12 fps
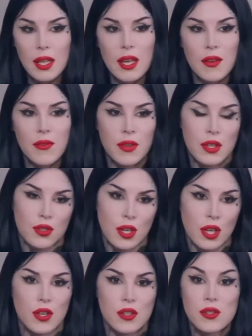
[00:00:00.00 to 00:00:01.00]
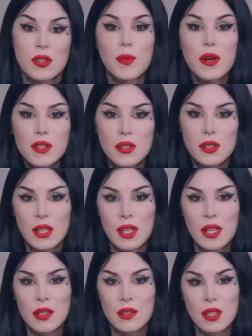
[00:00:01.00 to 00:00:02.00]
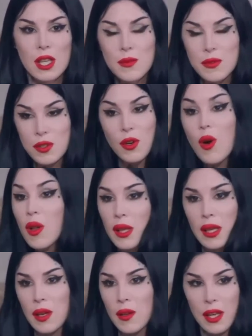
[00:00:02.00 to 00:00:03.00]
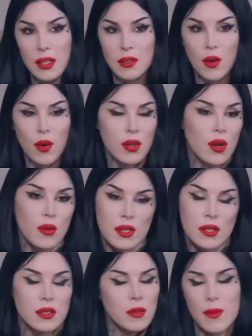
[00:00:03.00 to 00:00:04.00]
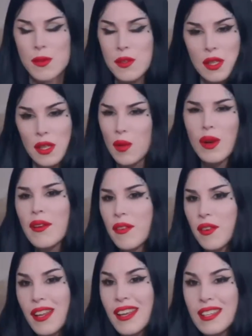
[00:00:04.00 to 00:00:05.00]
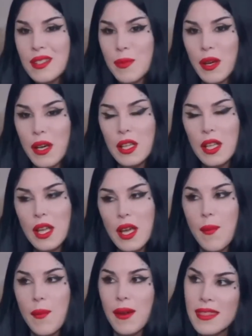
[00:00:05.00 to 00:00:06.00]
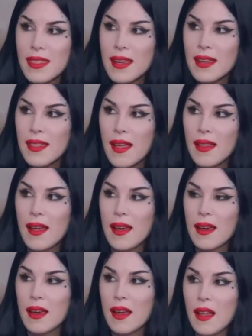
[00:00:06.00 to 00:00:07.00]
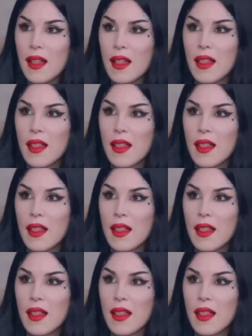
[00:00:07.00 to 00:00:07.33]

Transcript: right. if it triggers you spiritually, then keep scrolling, you know, like, or don't listen to my music or whatever it is. But, yeah. but I think that like